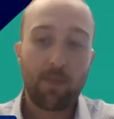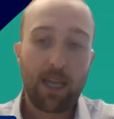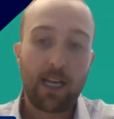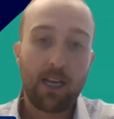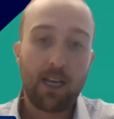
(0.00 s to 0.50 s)

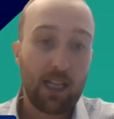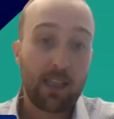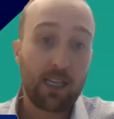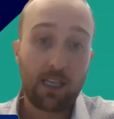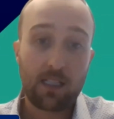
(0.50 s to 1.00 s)
that, I
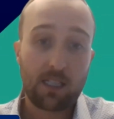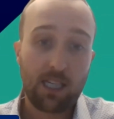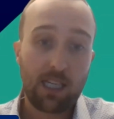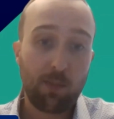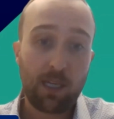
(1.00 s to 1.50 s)
think, is a
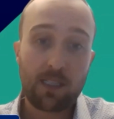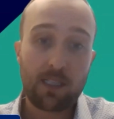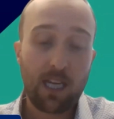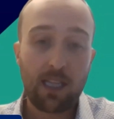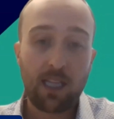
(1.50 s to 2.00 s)
key
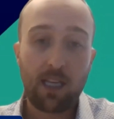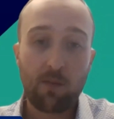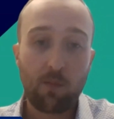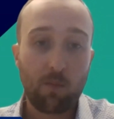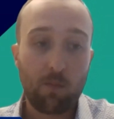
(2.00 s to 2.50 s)
piece. And
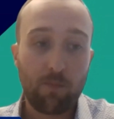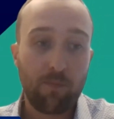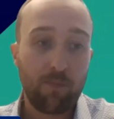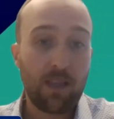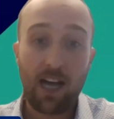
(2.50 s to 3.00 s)
then
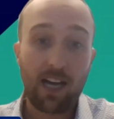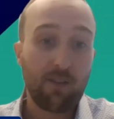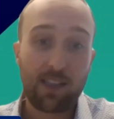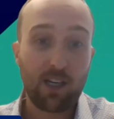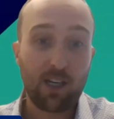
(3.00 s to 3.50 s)
not
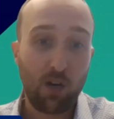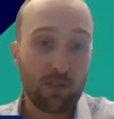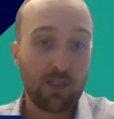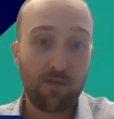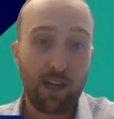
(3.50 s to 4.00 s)
everything
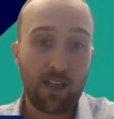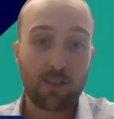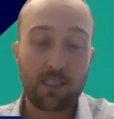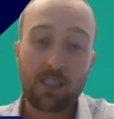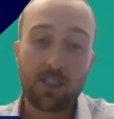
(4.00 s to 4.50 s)
goes to
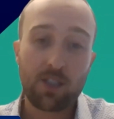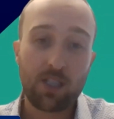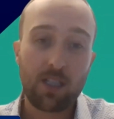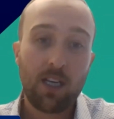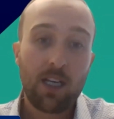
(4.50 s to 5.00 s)
final
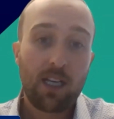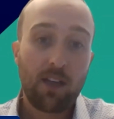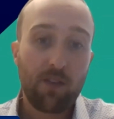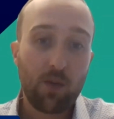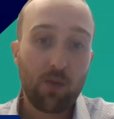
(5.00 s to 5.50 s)
decision.
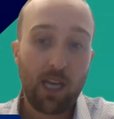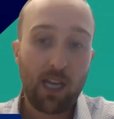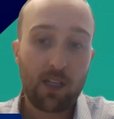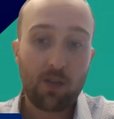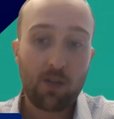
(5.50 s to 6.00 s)
If you
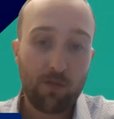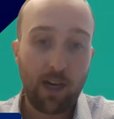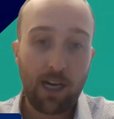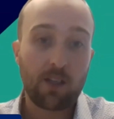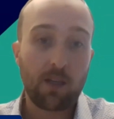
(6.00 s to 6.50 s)
can
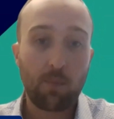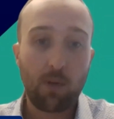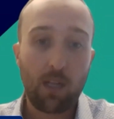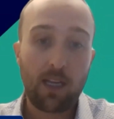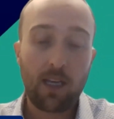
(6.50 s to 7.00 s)
file a
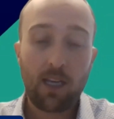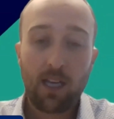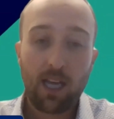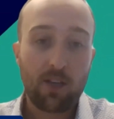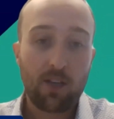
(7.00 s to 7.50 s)
complaint
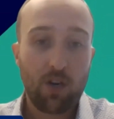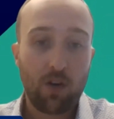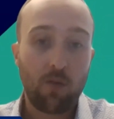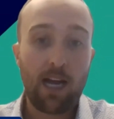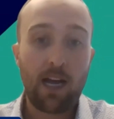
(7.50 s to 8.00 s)
and
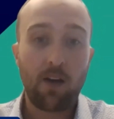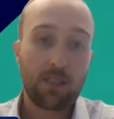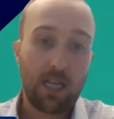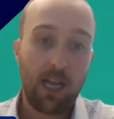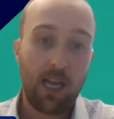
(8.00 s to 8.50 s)
turn
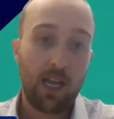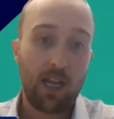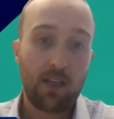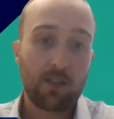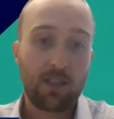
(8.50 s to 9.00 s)
around
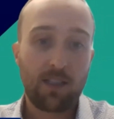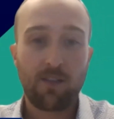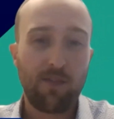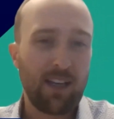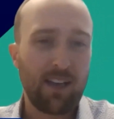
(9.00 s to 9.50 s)
and the
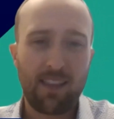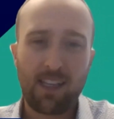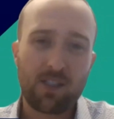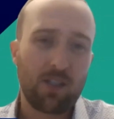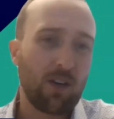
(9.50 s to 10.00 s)
defendant
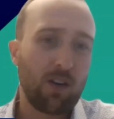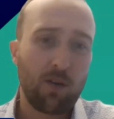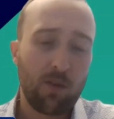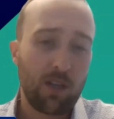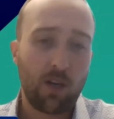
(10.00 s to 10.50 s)
thinks you're,